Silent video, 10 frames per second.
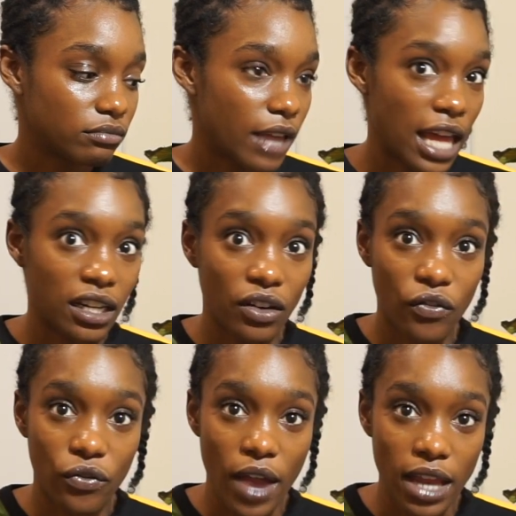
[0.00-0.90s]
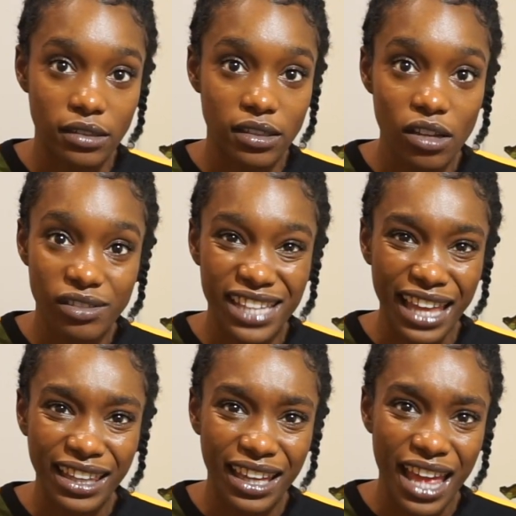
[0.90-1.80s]
and, an, and still
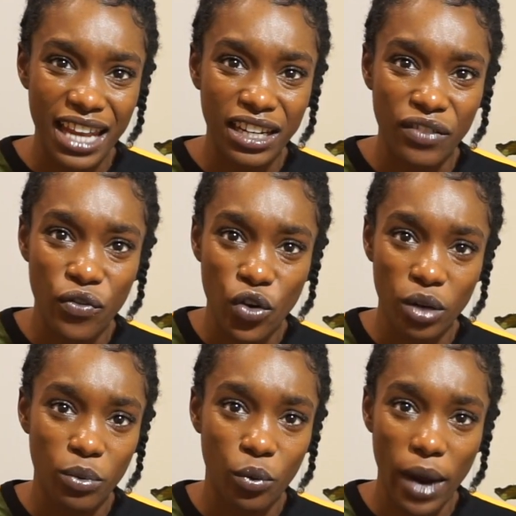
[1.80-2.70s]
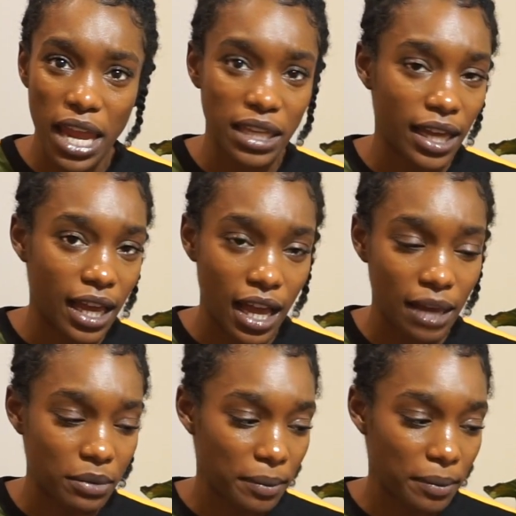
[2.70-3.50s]
sell it at an affordable rate like I'm